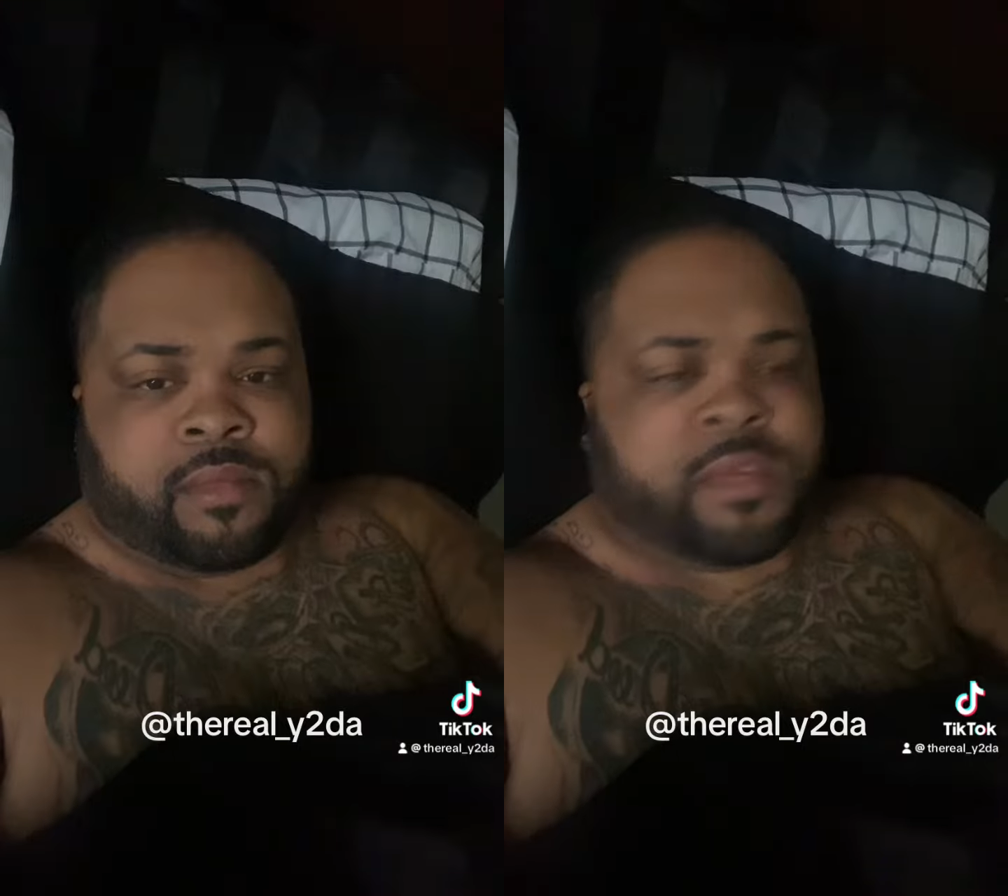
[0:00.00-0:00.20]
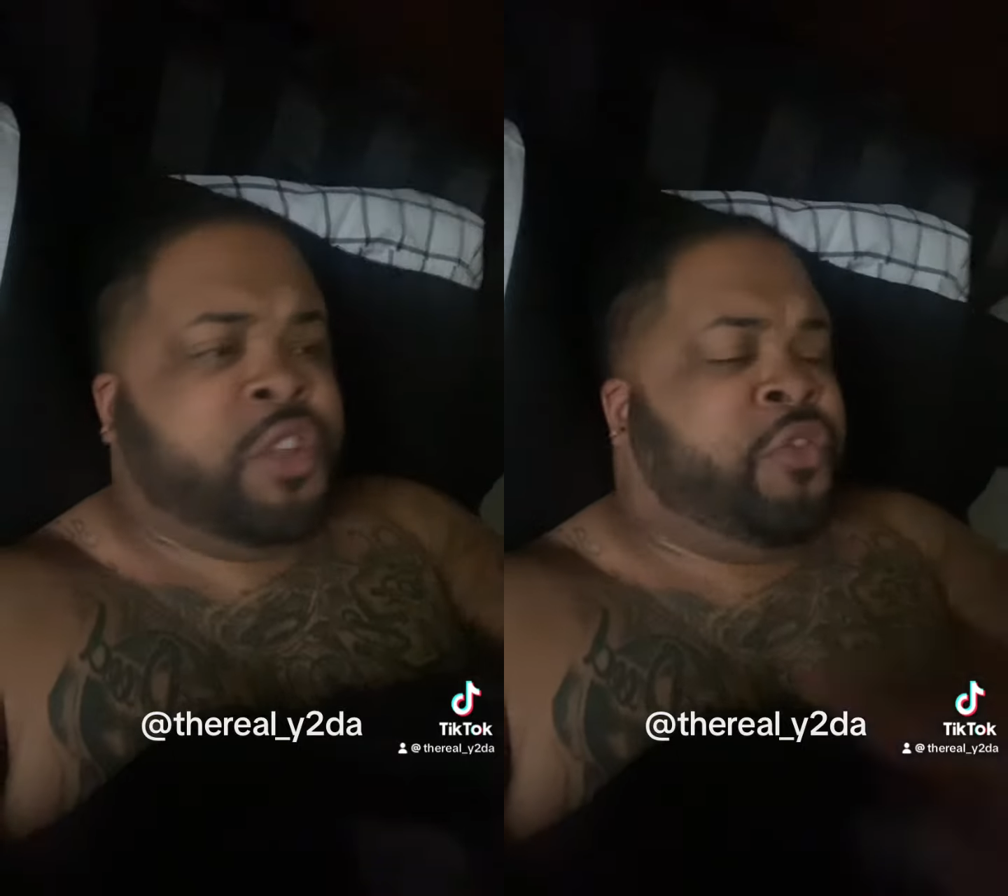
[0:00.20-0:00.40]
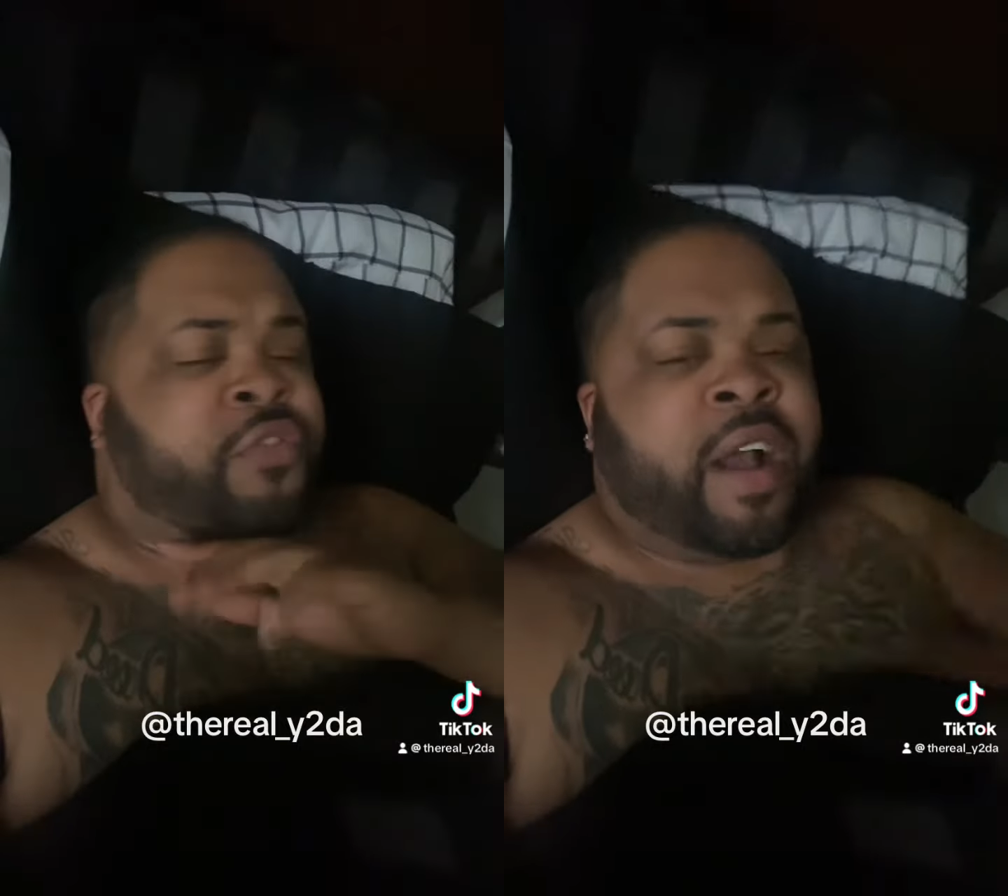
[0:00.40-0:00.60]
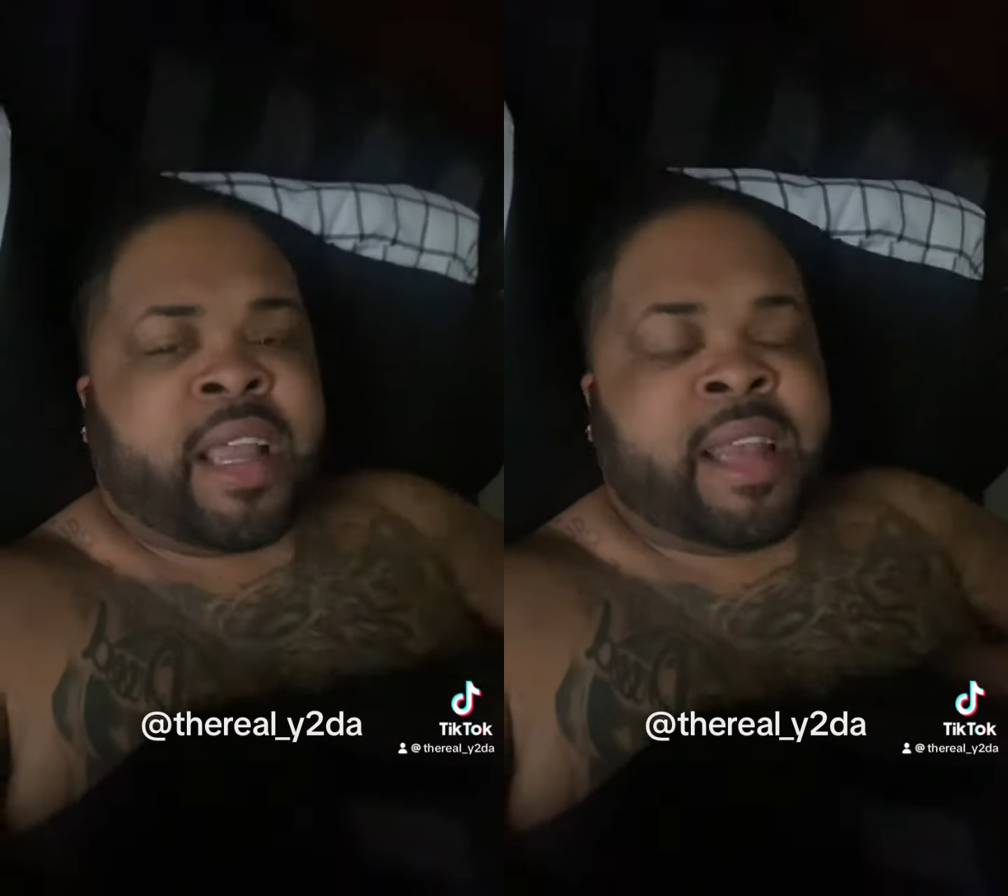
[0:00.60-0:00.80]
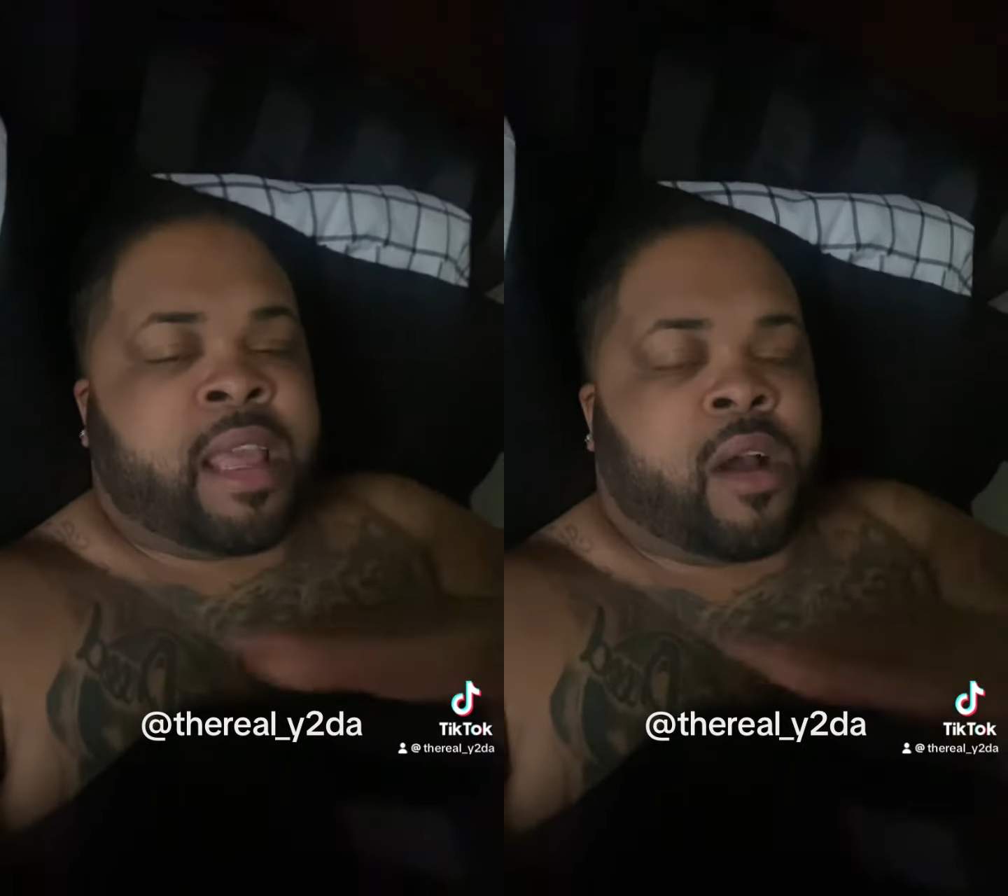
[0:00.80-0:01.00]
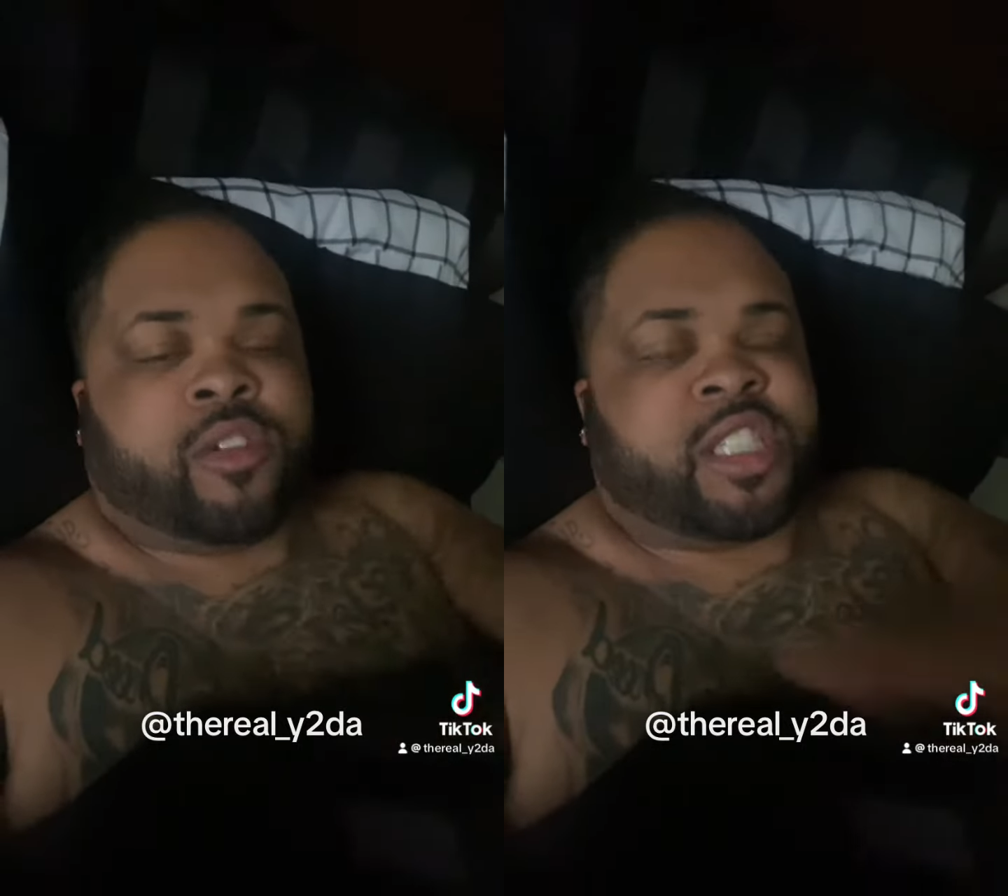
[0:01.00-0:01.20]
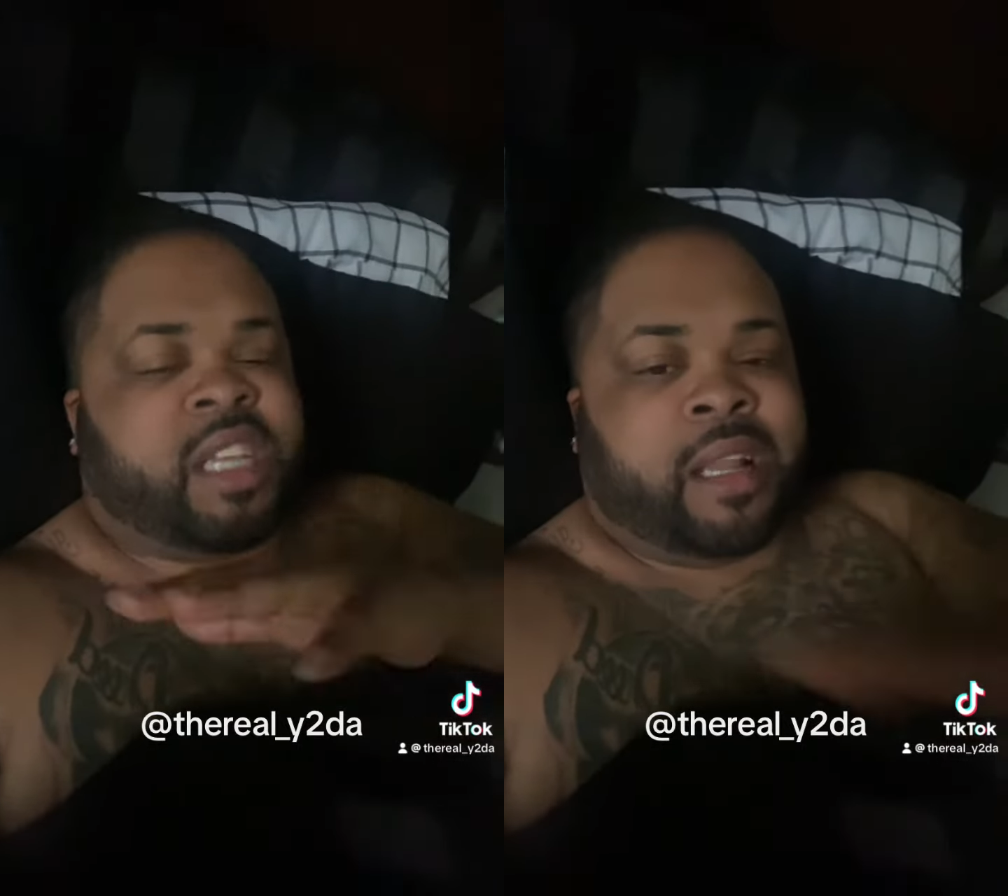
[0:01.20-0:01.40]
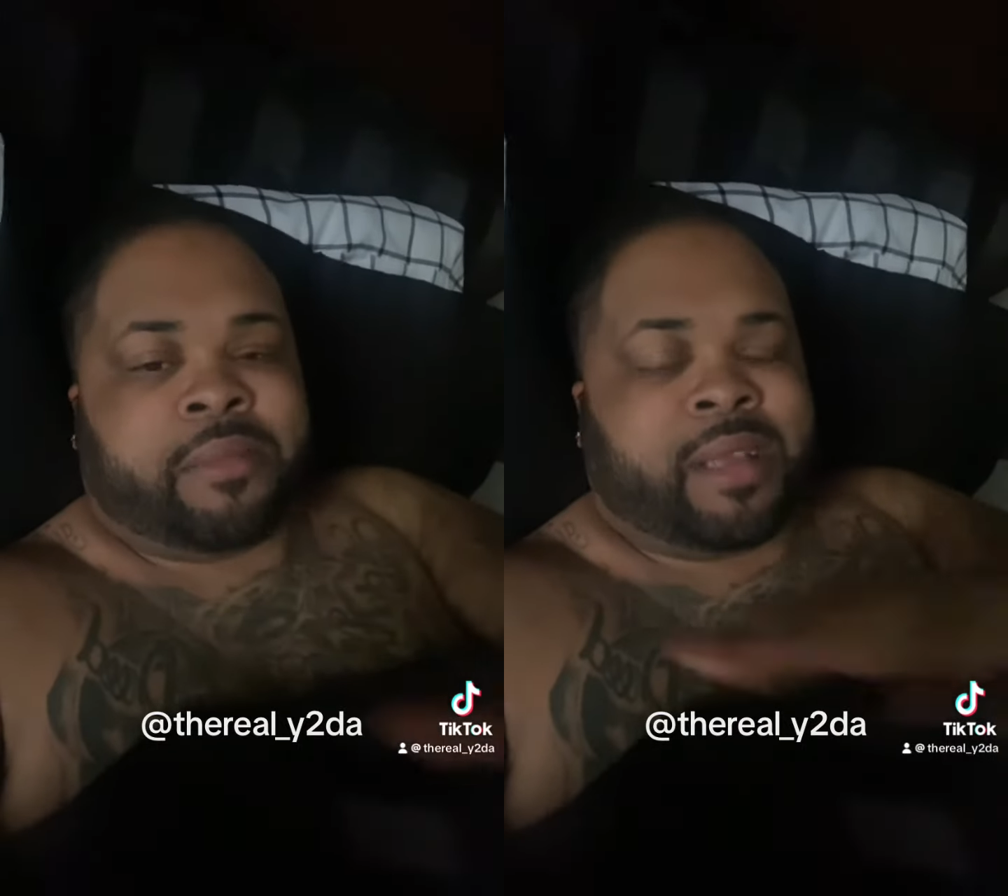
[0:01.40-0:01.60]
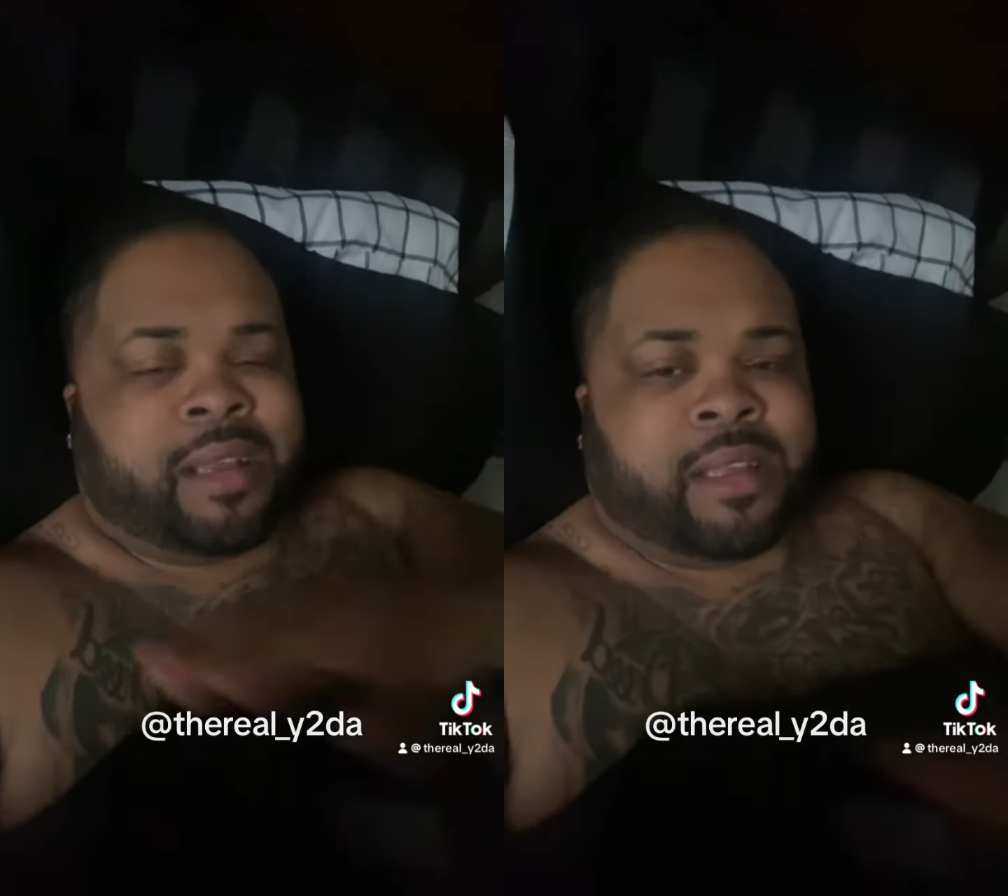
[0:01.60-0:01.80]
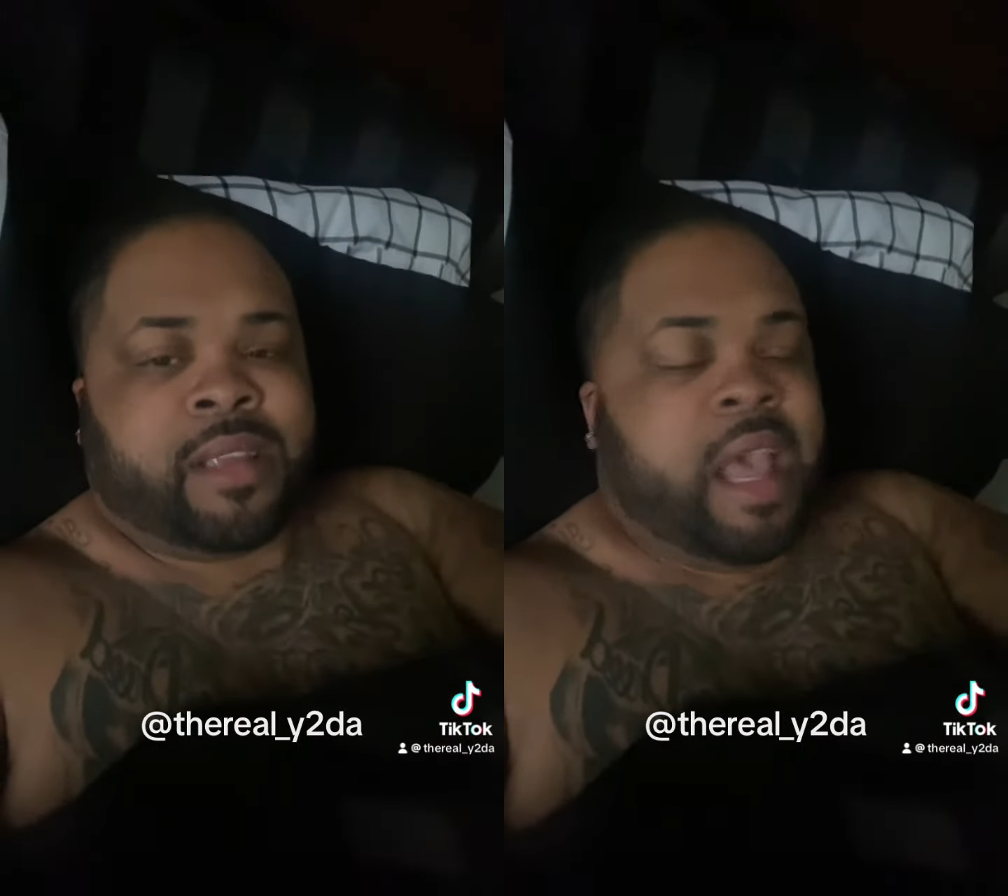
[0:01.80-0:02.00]
You fucking they whole shit up,
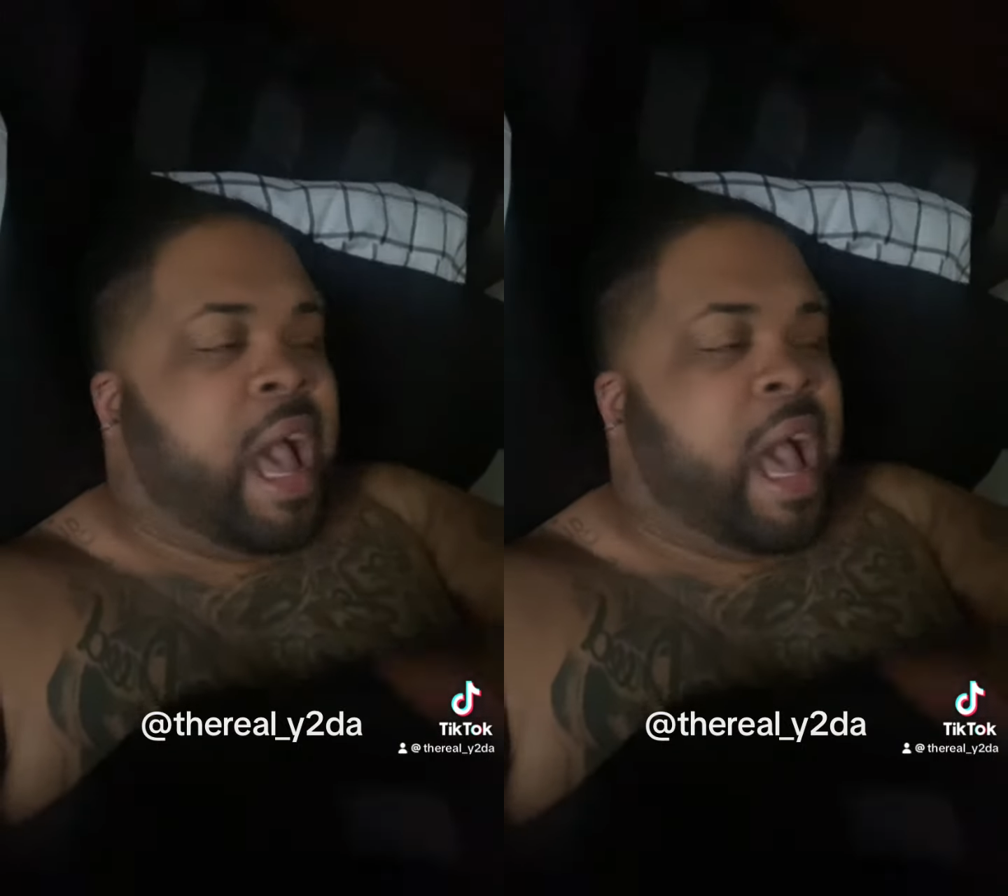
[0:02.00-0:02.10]
cuz.